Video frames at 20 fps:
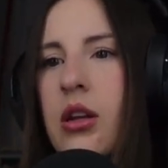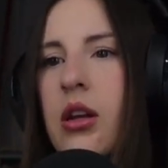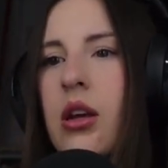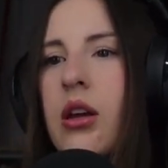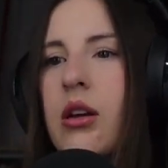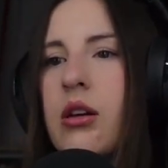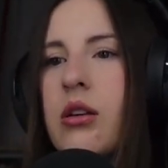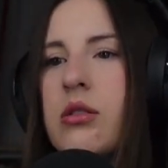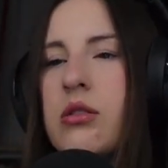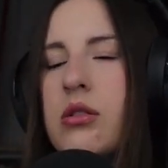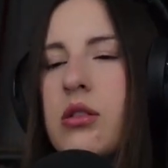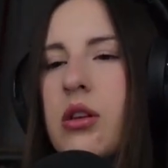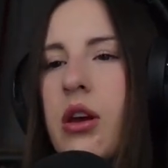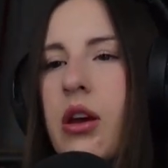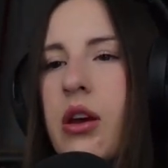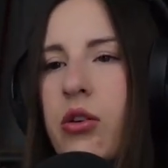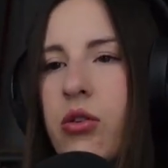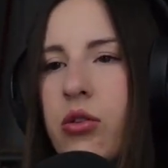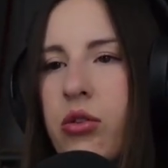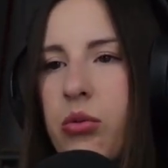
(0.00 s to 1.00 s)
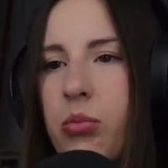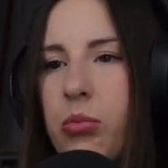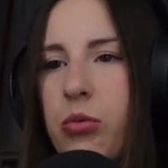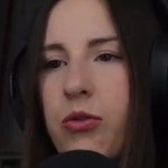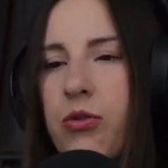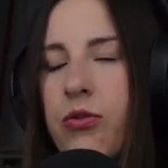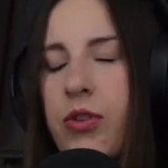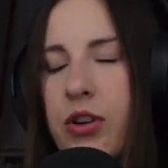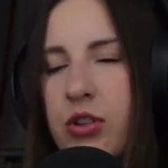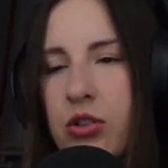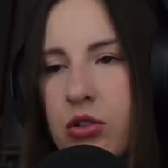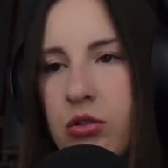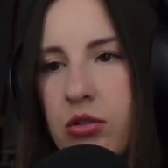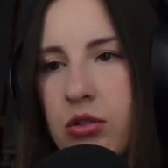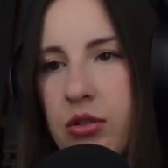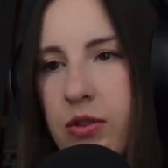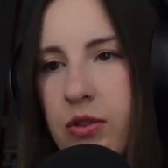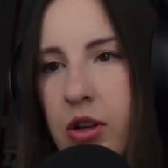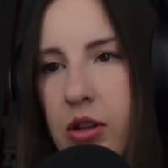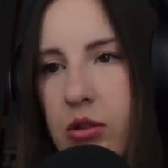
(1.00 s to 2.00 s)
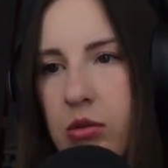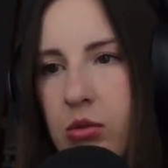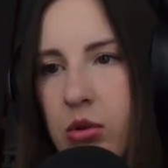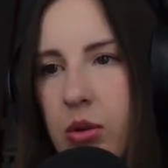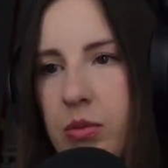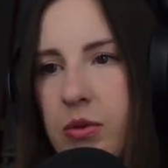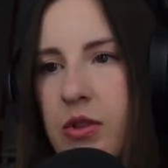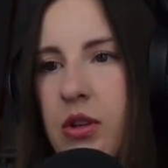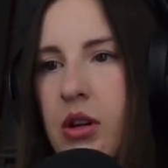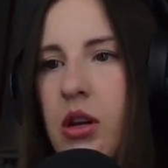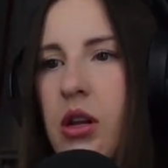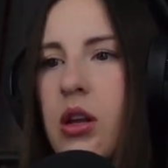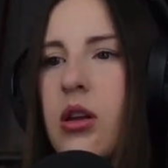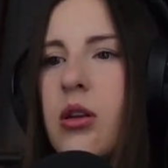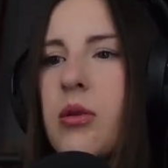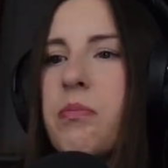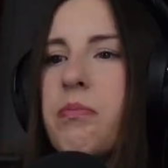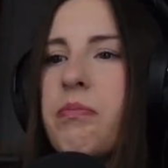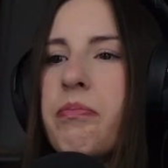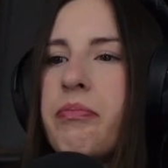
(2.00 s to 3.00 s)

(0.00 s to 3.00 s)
and the Health Professionals Follow-Up Study,